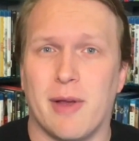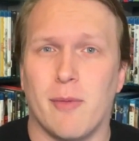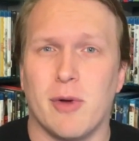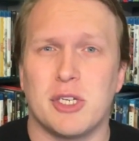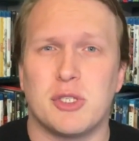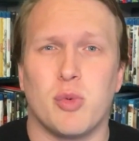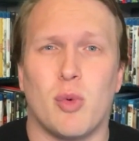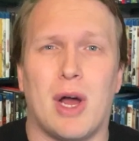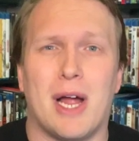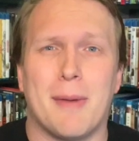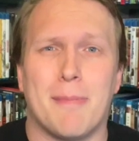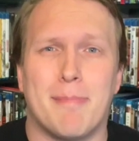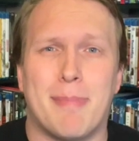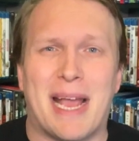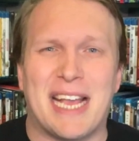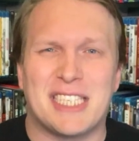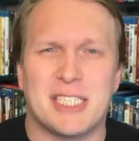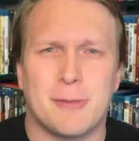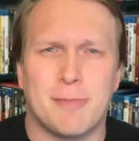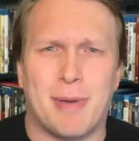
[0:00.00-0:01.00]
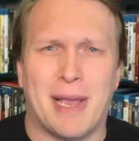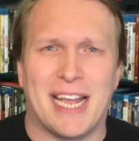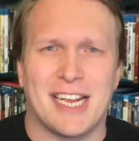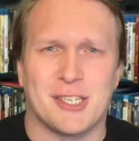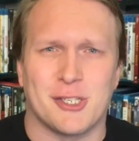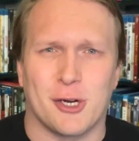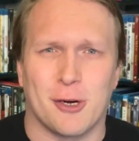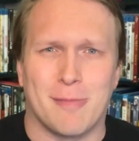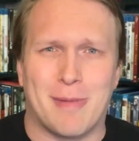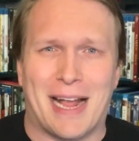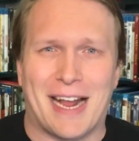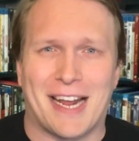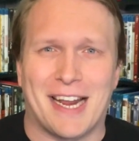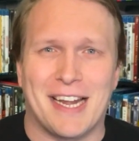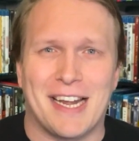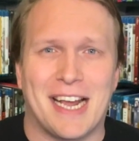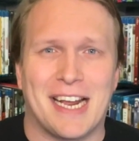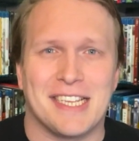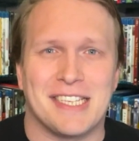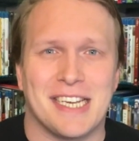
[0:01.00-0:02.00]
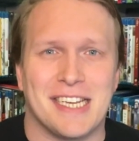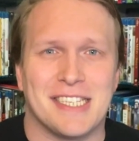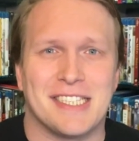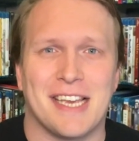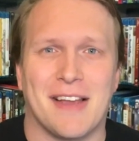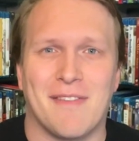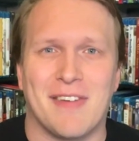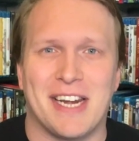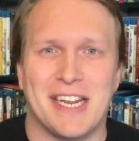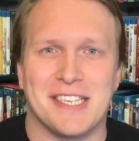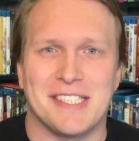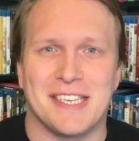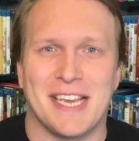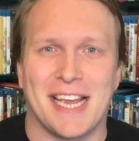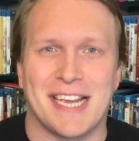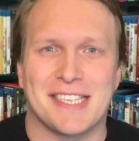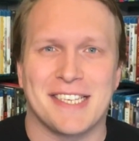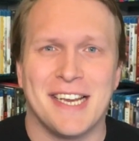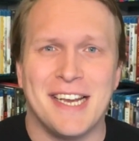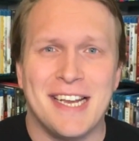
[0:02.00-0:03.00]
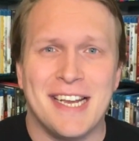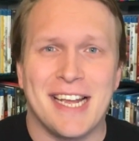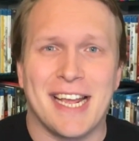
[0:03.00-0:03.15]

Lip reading: which won Best Picture back in 1976.